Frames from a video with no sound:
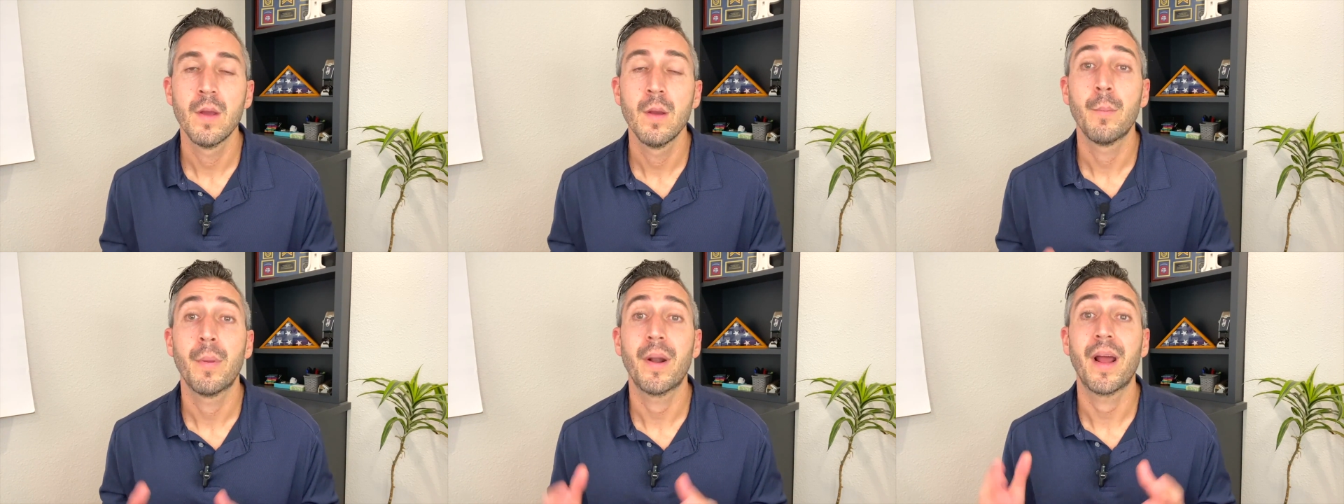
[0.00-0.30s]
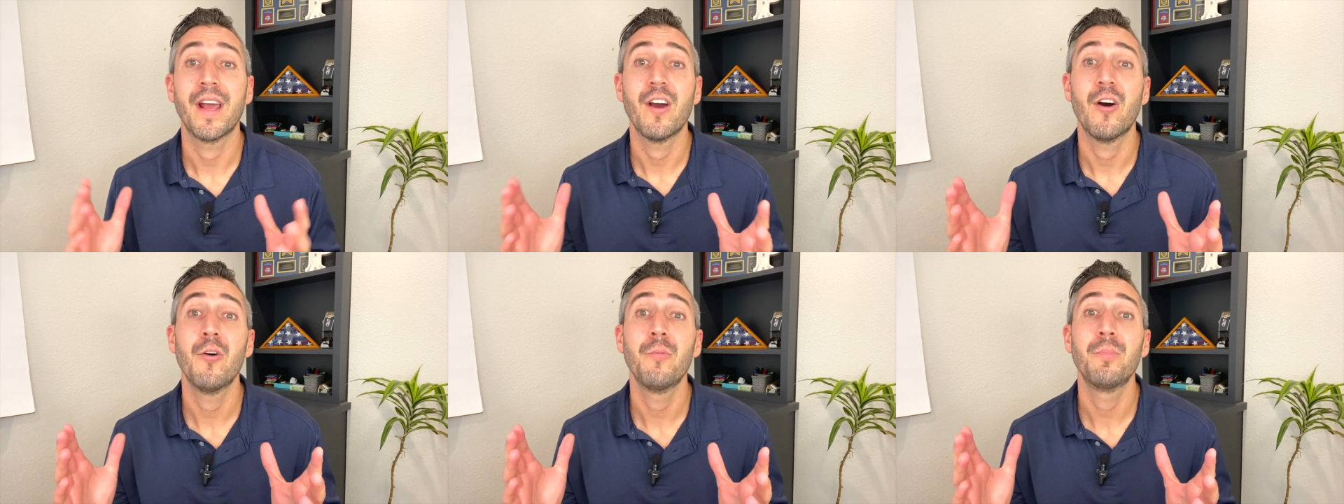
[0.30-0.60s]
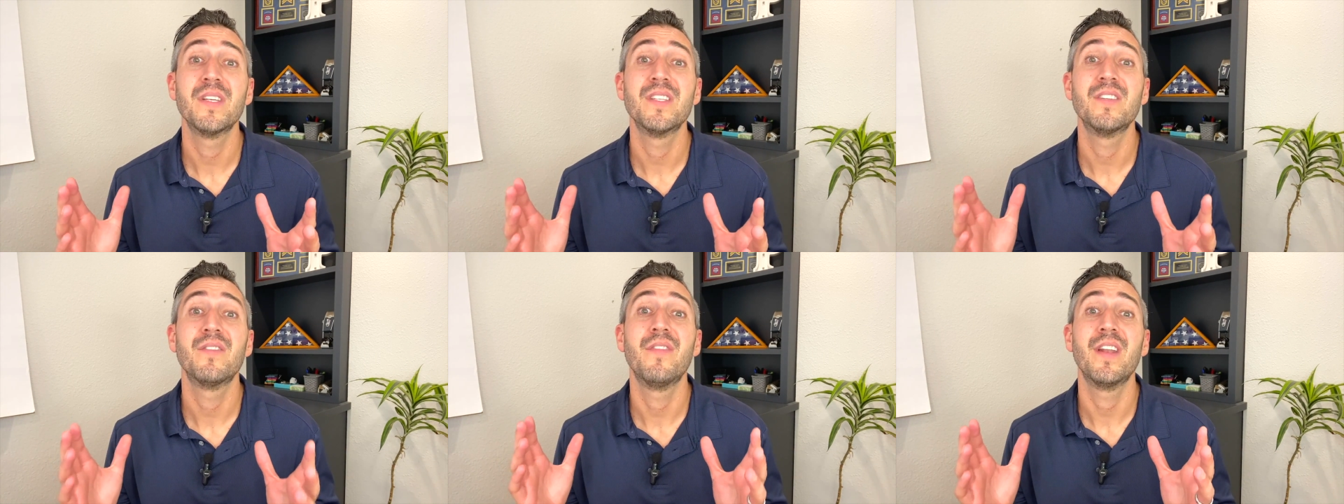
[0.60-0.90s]
but I hope
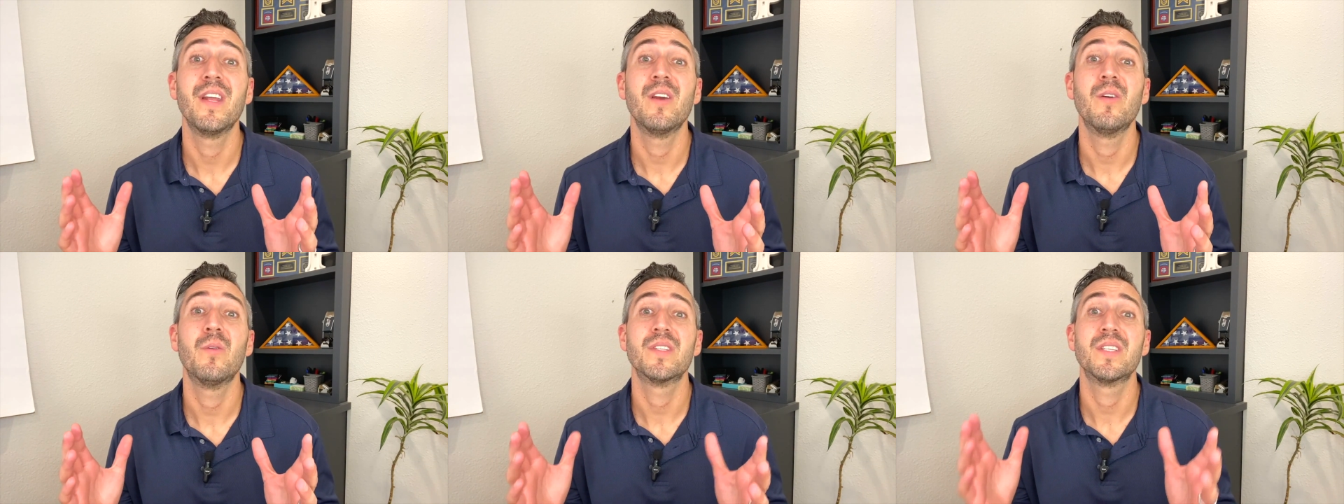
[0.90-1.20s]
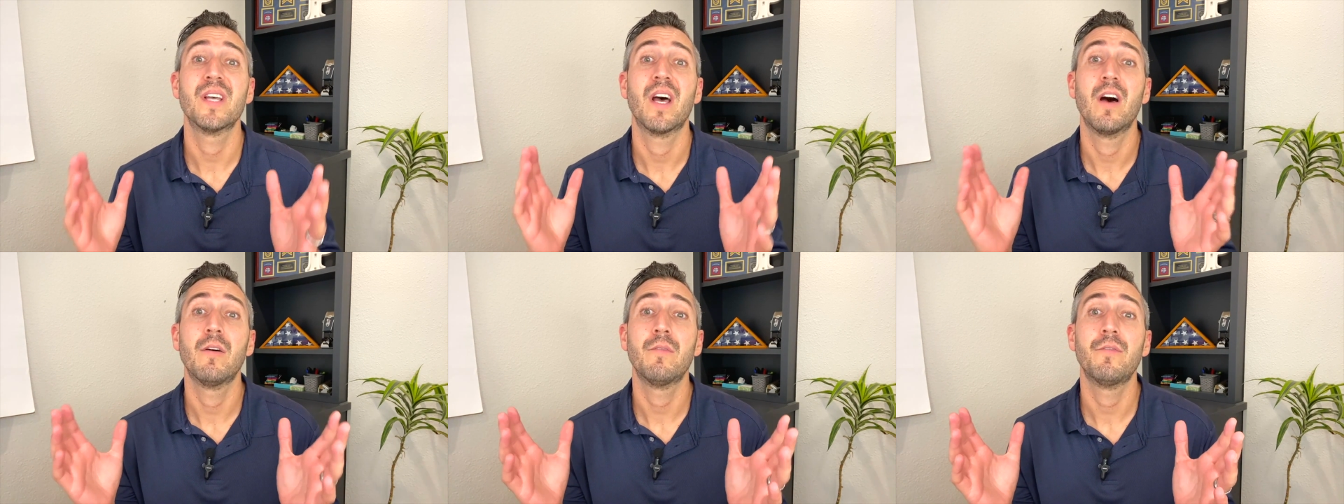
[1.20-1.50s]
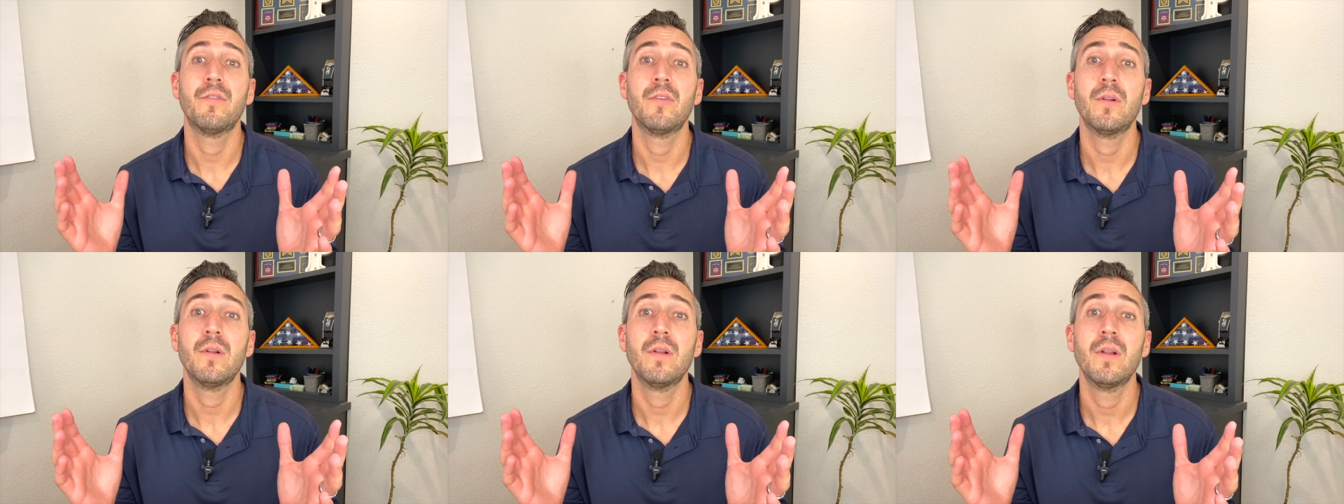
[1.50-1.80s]
this video was
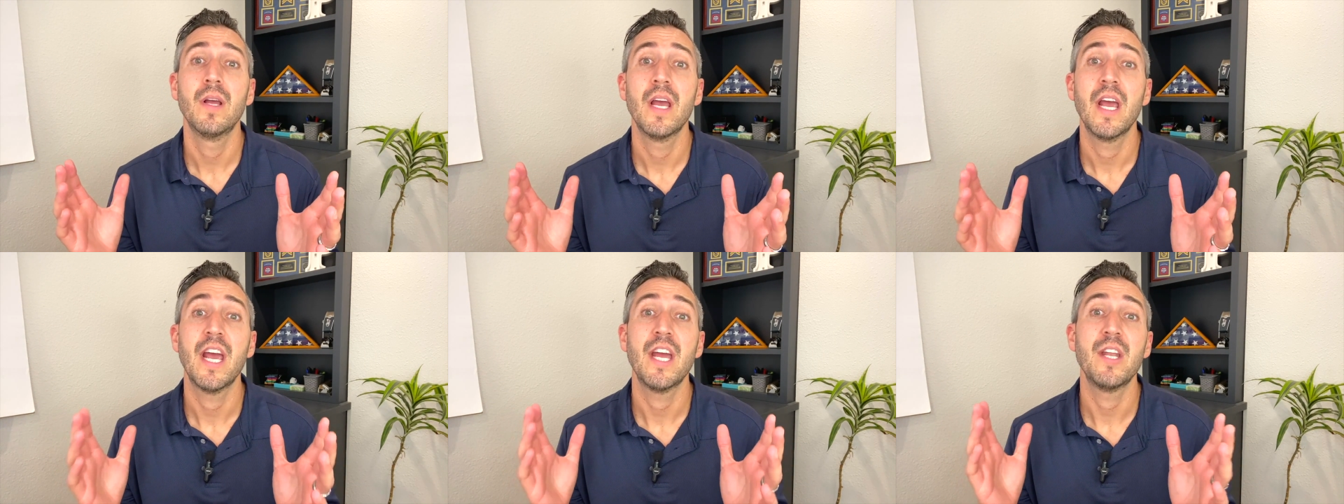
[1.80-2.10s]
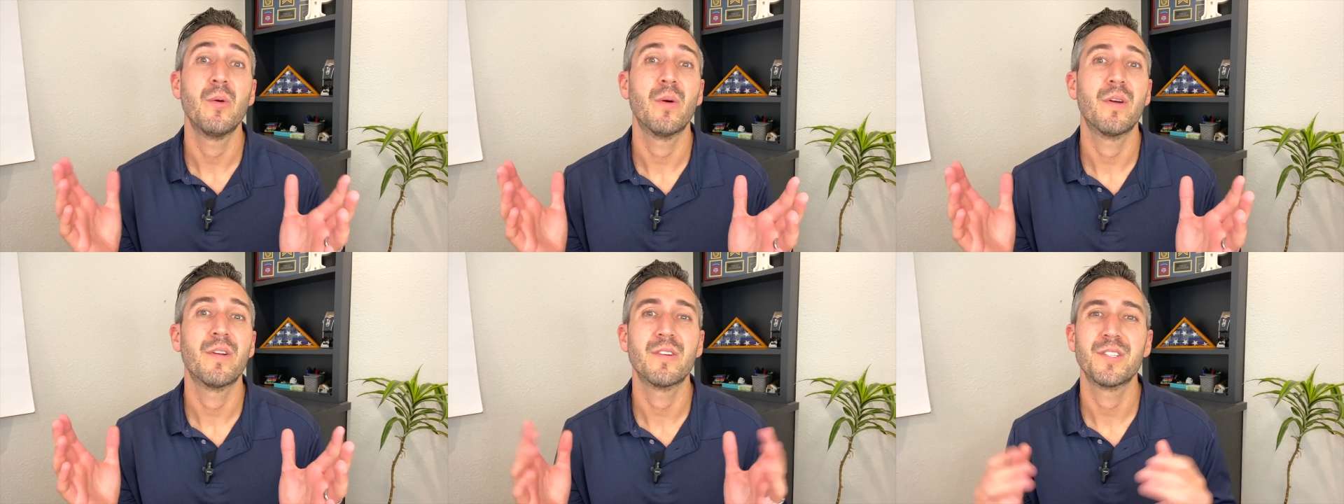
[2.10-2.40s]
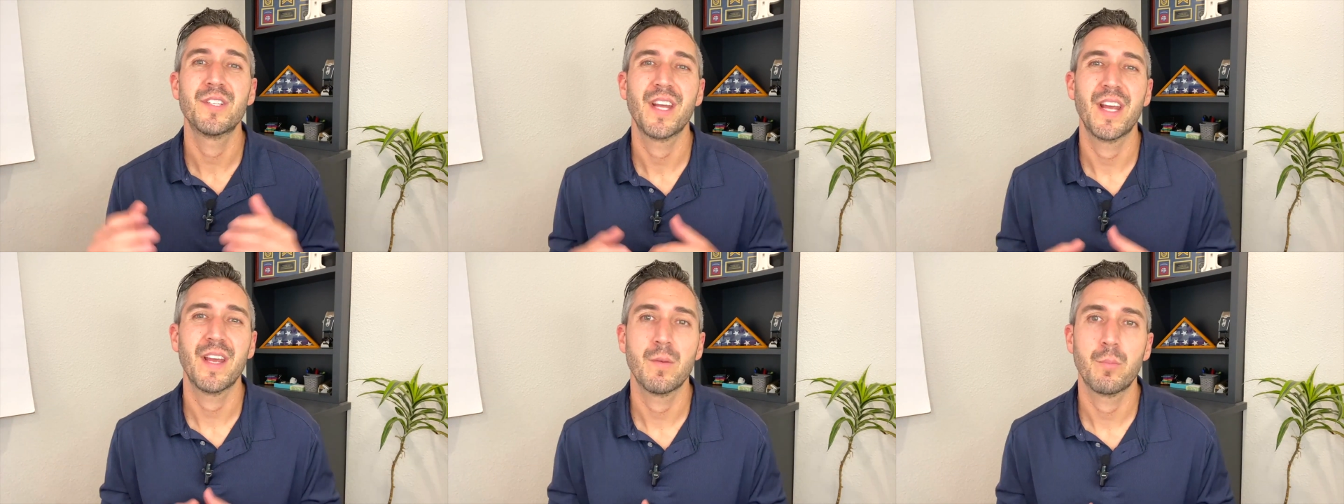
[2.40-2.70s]
helpful and you
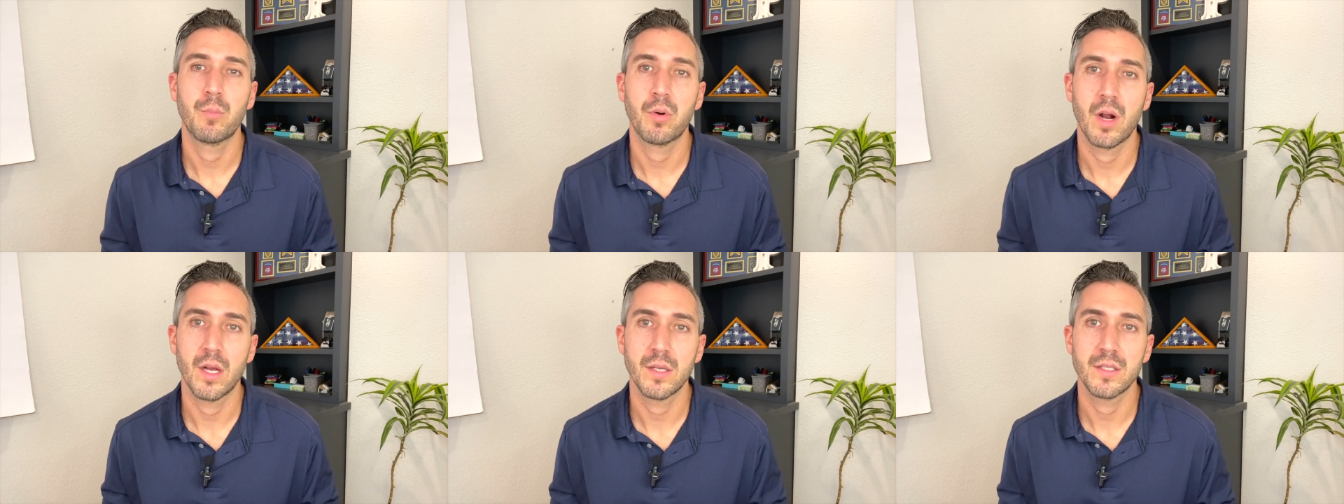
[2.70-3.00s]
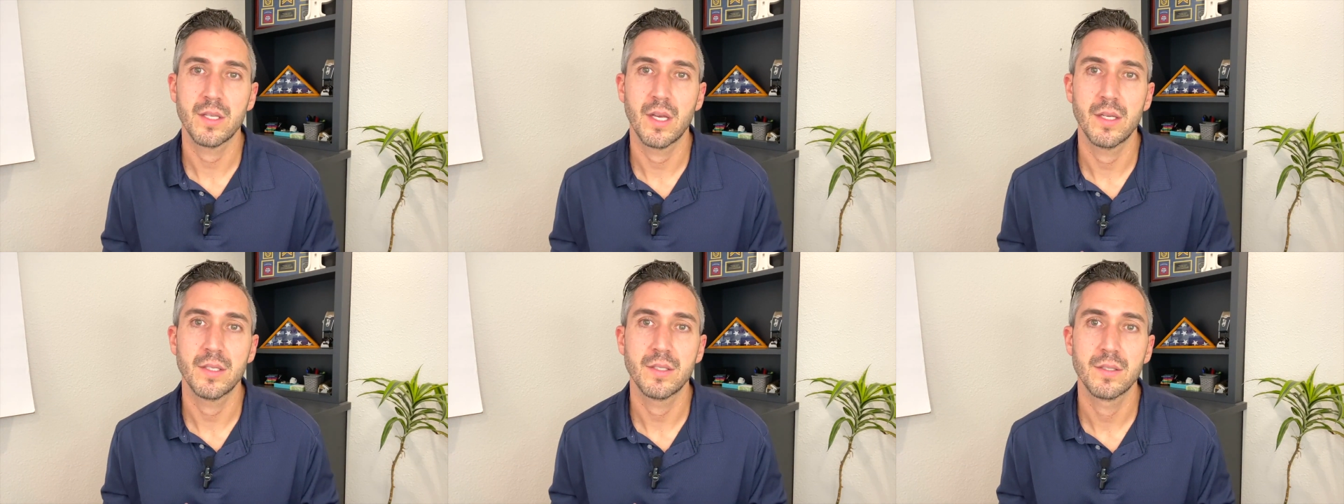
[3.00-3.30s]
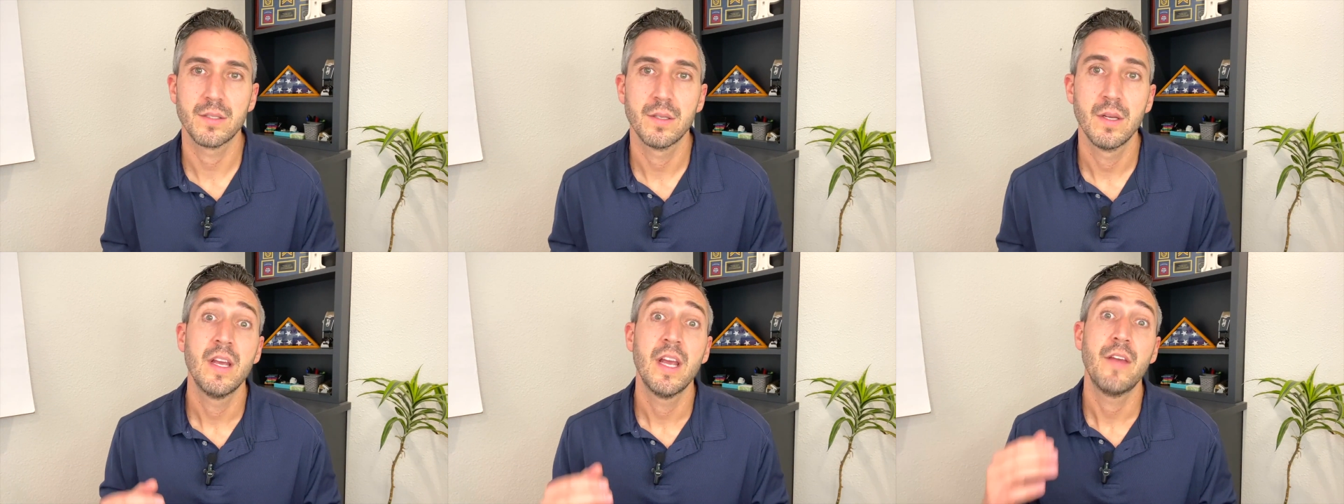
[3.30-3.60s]
understand the
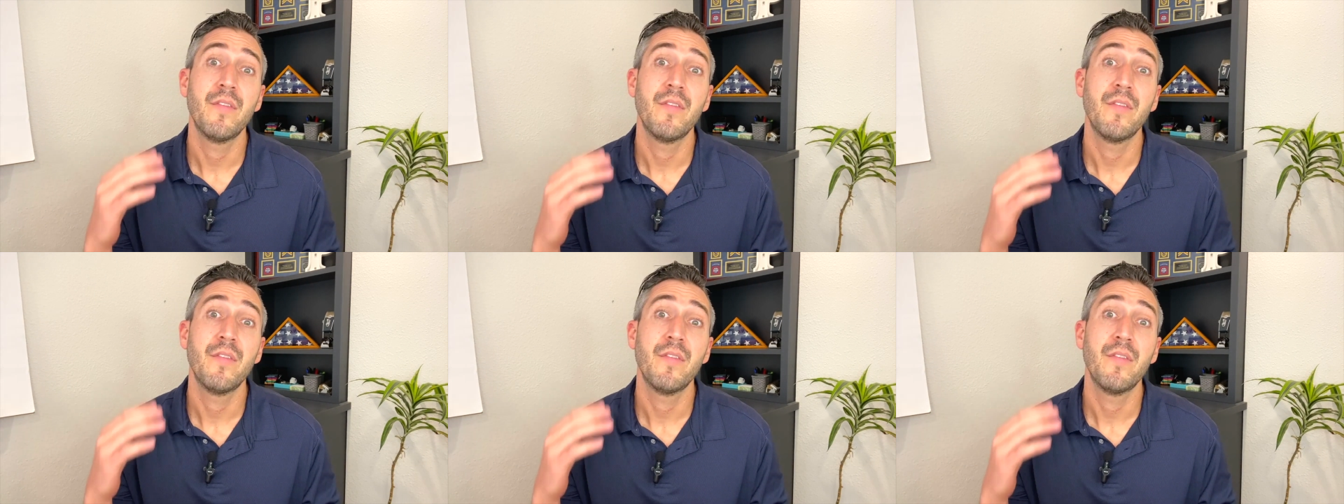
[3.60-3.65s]
process.